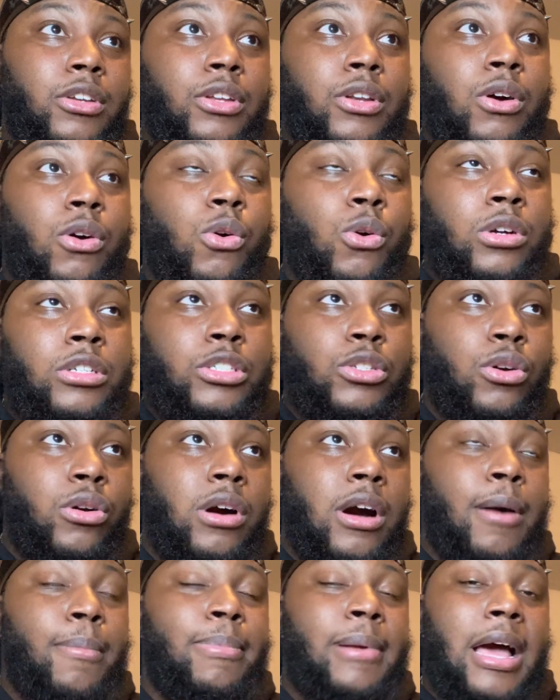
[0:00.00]
you know, or a
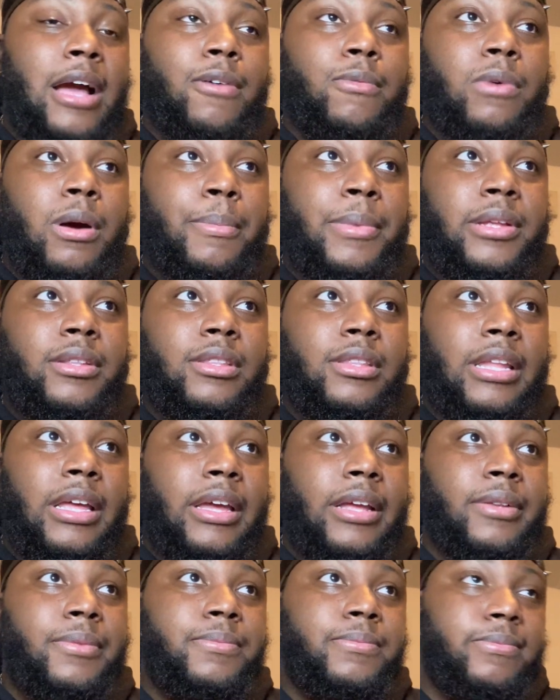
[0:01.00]
so-called black woman,
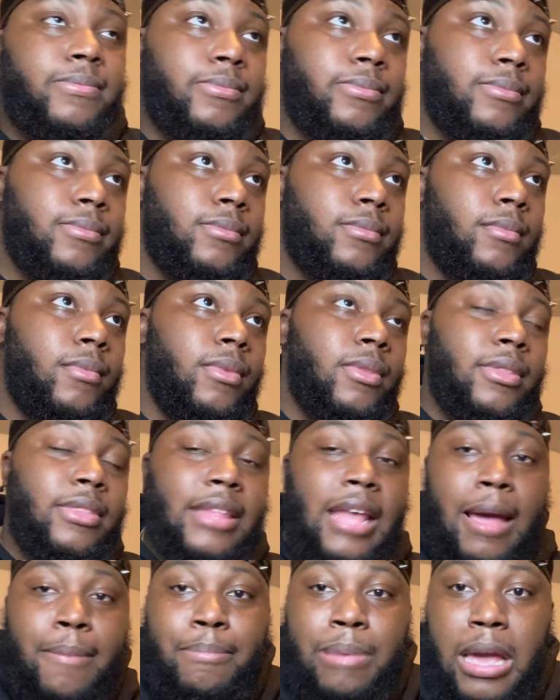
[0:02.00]
then
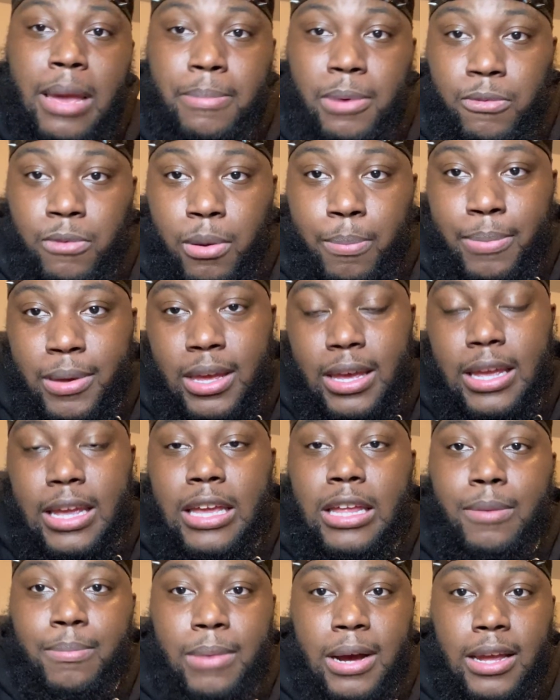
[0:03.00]
that baby would be an
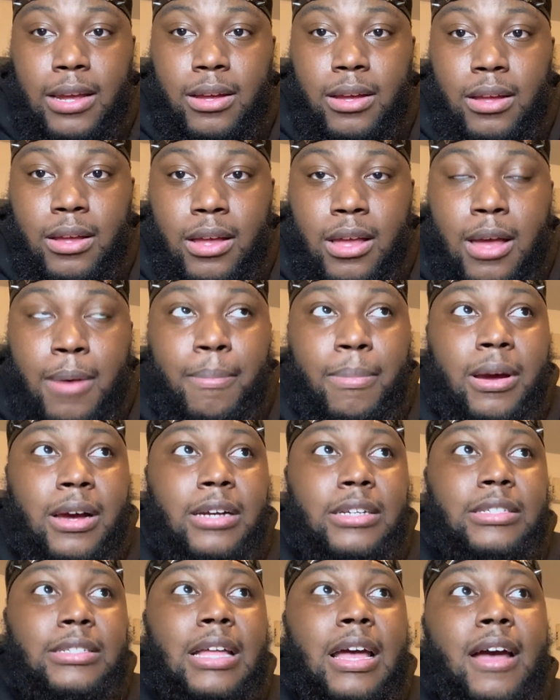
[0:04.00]
Edomite
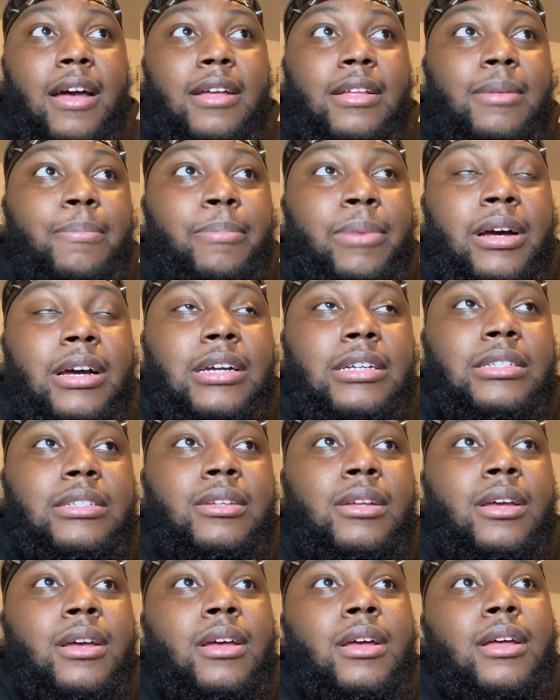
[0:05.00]
because that because
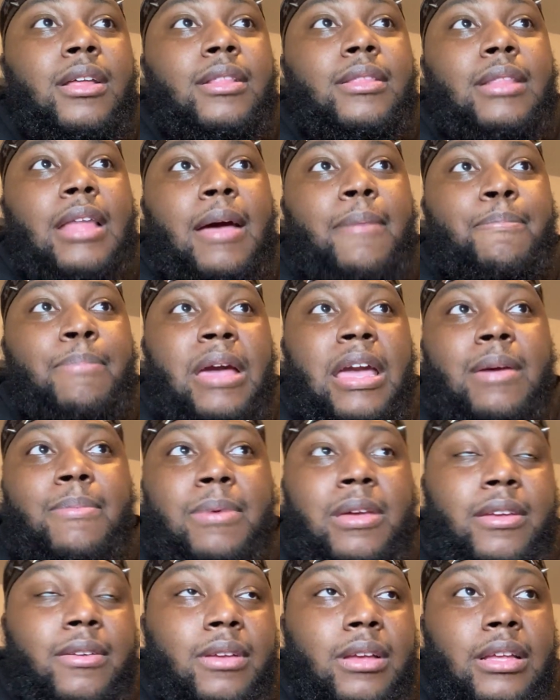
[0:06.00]
that
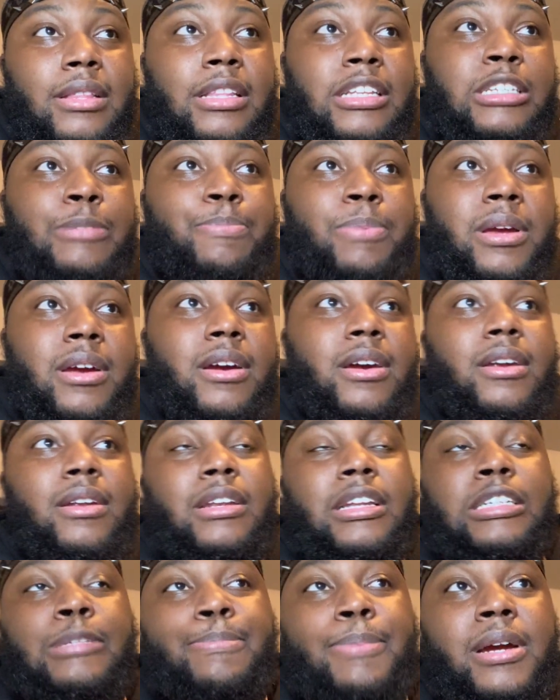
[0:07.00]
baby, the spirit,
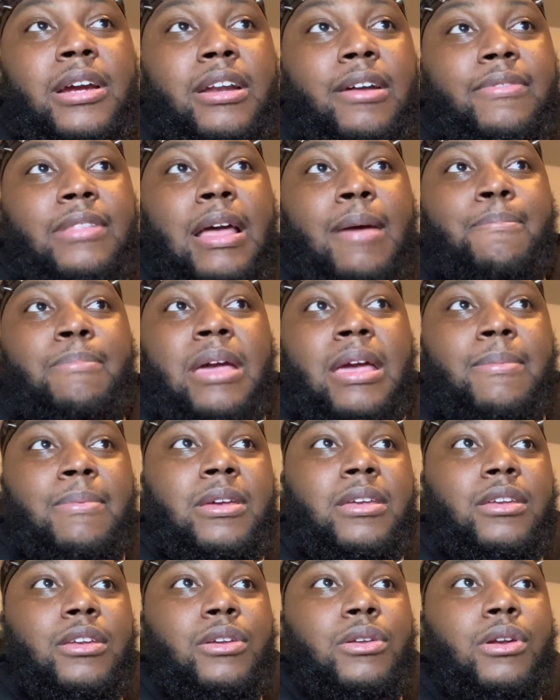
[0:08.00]
the spirit of that
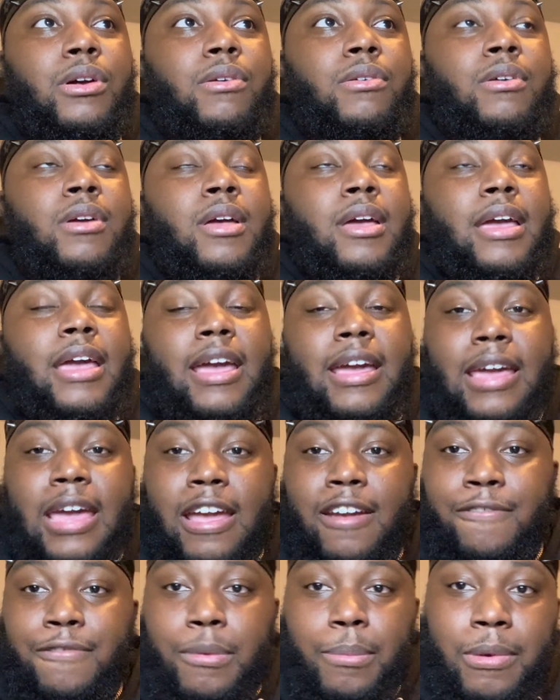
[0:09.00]
baby, you know, it
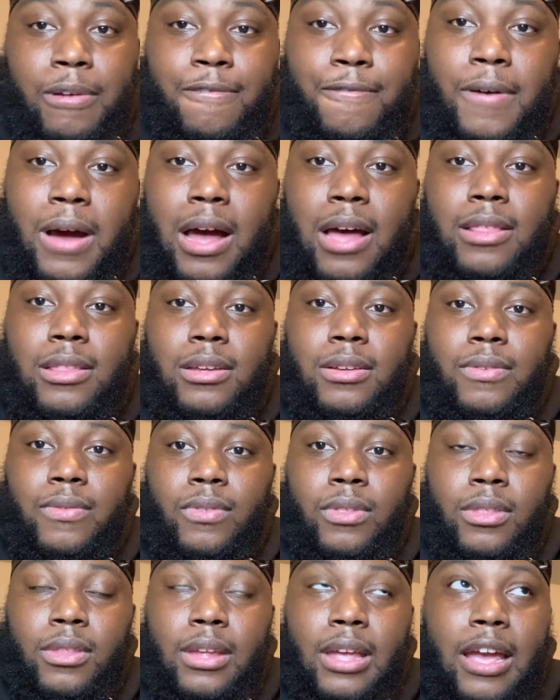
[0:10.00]
came from the father
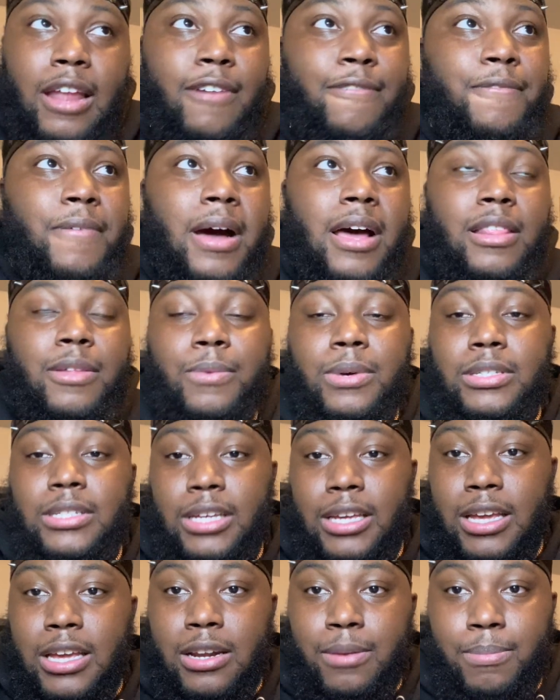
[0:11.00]
and the father was
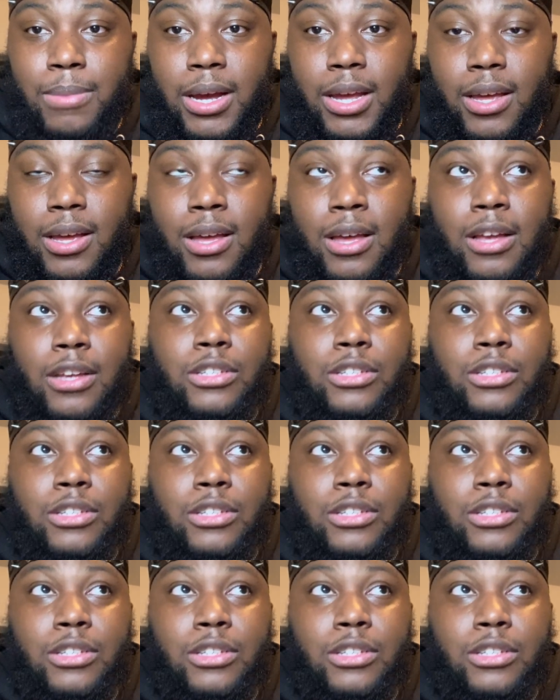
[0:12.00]
an Edomite.